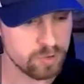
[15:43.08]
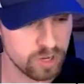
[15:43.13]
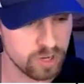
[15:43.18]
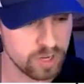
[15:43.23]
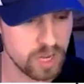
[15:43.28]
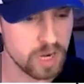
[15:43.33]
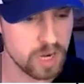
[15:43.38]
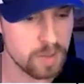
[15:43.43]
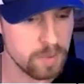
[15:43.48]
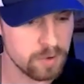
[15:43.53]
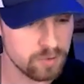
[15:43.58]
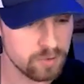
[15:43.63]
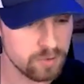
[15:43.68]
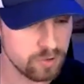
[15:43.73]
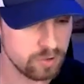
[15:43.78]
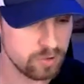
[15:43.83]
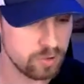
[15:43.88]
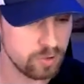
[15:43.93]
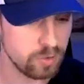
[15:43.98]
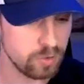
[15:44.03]
which I kind of
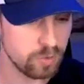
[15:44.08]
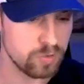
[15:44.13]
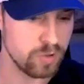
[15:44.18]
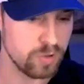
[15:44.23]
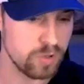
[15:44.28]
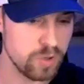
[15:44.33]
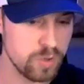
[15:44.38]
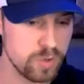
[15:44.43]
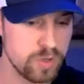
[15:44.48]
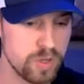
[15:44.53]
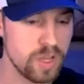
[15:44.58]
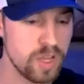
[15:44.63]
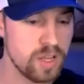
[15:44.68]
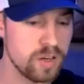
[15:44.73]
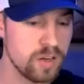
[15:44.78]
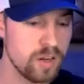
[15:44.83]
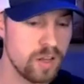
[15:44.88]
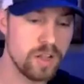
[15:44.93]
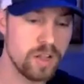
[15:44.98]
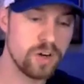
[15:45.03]
mentioned too. So you
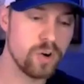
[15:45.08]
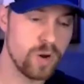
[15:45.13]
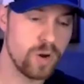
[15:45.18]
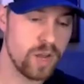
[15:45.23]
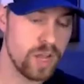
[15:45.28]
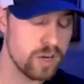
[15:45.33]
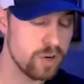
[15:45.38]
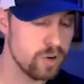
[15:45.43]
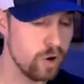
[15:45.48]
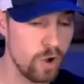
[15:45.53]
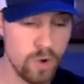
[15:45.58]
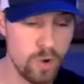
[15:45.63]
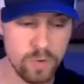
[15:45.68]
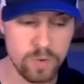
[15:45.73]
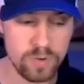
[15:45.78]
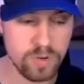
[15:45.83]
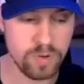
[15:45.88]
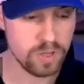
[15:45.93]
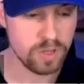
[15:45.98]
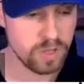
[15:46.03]
can create your
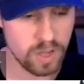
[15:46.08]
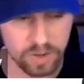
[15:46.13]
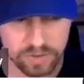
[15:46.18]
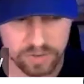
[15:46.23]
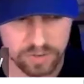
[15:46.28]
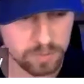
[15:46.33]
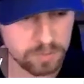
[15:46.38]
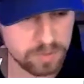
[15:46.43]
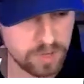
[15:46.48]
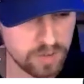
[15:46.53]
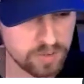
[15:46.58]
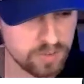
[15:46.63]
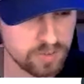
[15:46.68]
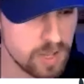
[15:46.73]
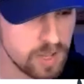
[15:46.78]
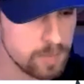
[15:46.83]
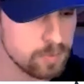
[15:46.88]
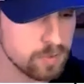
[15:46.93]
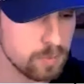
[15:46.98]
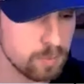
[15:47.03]
own custom test
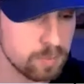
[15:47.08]
steps